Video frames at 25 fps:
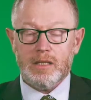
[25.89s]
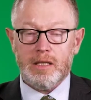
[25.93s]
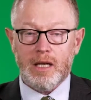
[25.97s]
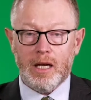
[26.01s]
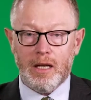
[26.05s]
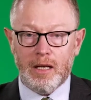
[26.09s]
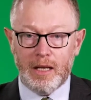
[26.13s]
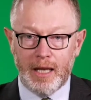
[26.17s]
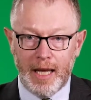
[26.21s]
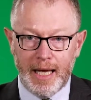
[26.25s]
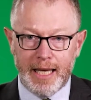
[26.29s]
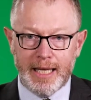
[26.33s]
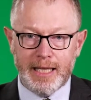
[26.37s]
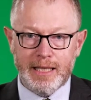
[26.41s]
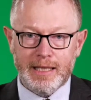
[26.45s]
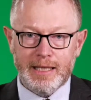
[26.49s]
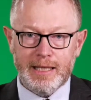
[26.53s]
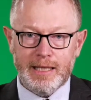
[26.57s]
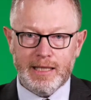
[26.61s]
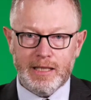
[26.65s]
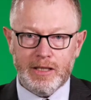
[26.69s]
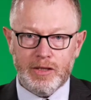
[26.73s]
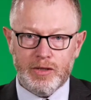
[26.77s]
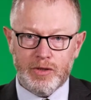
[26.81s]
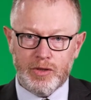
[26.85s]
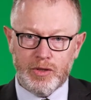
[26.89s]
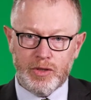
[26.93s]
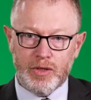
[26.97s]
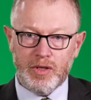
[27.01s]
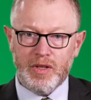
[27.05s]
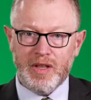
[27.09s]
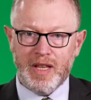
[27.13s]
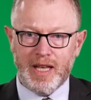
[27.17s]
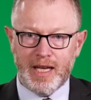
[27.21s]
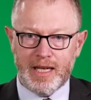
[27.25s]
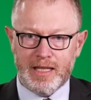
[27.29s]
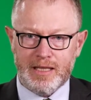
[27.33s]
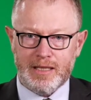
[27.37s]
So late in
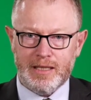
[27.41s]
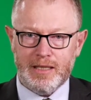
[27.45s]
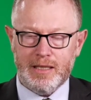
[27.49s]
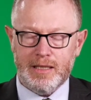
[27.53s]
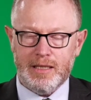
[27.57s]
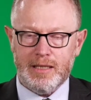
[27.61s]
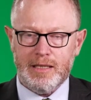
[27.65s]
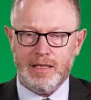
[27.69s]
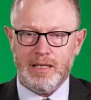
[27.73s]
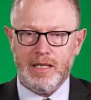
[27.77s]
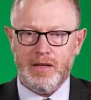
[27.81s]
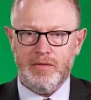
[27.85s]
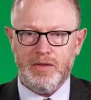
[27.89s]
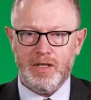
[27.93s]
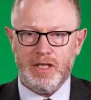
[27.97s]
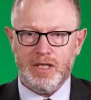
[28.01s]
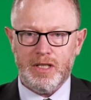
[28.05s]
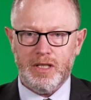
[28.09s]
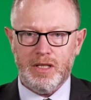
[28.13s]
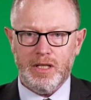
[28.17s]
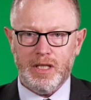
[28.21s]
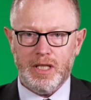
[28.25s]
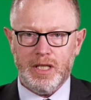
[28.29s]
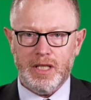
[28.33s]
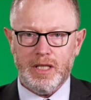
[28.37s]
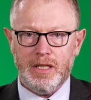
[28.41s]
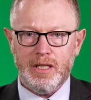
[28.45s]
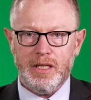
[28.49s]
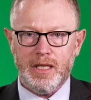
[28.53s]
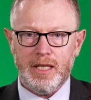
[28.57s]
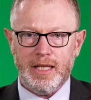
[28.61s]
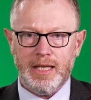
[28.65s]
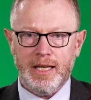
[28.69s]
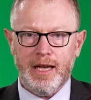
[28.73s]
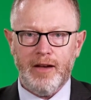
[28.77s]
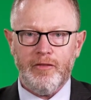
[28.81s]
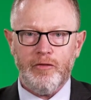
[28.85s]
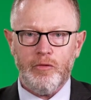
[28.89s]
2017, the
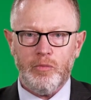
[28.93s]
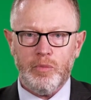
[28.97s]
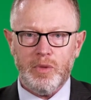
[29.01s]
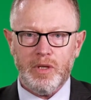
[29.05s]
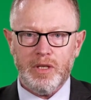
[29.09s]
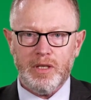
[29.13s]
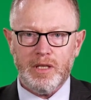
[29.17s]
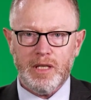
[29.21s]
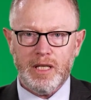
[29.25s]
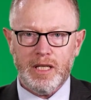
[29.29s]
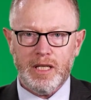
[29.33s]
government